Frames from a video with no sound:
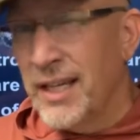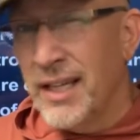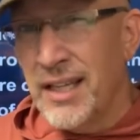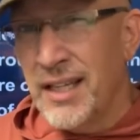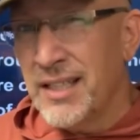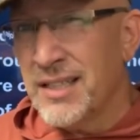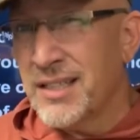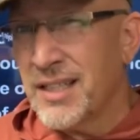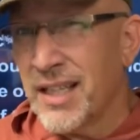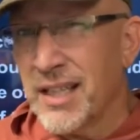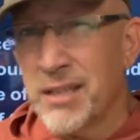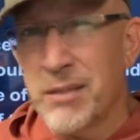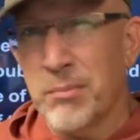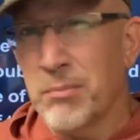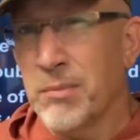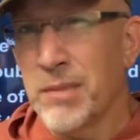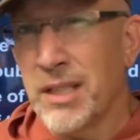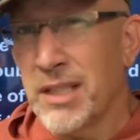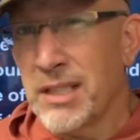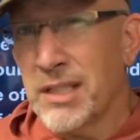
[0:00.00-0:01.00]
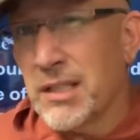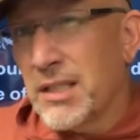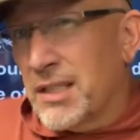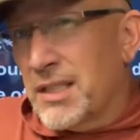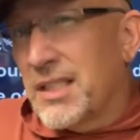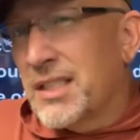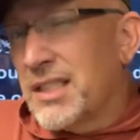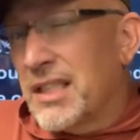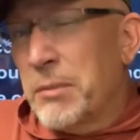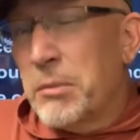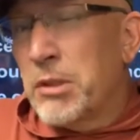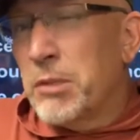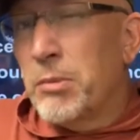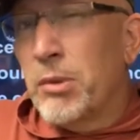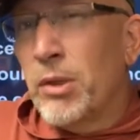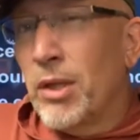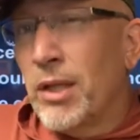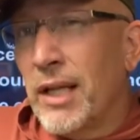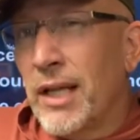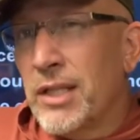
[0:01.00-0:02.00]
it's like, it's, it's the same as
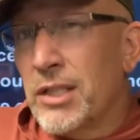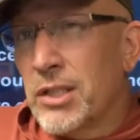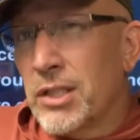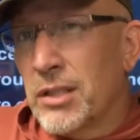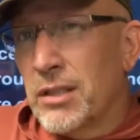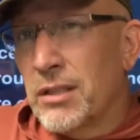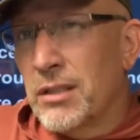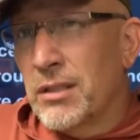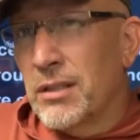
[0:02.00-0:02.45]
mutilation.